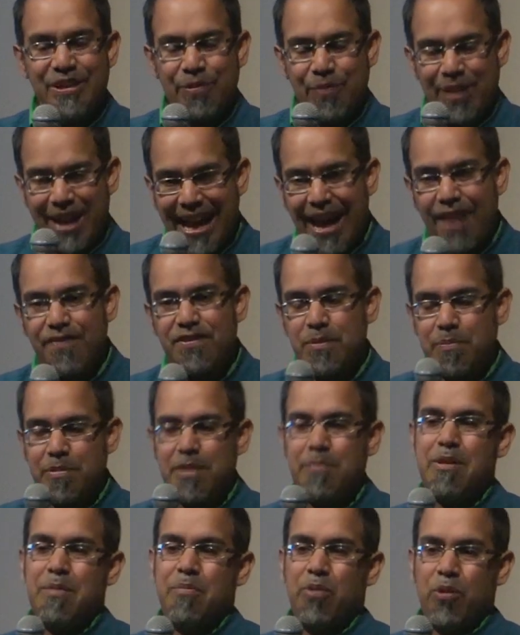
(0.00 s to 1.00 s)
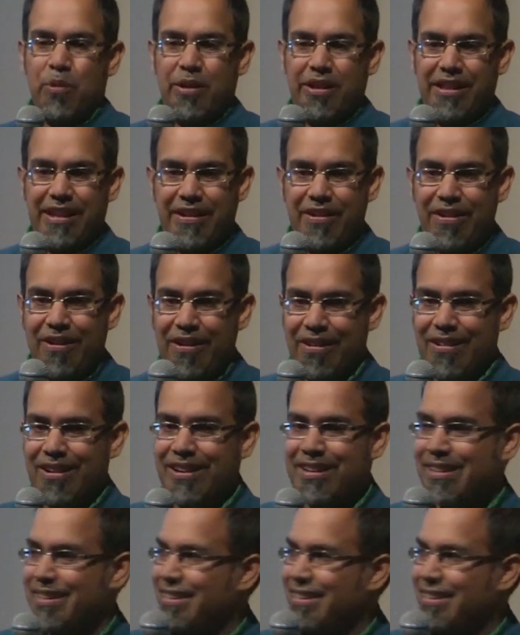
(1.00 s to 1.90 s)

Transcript: We have to meet people where they are.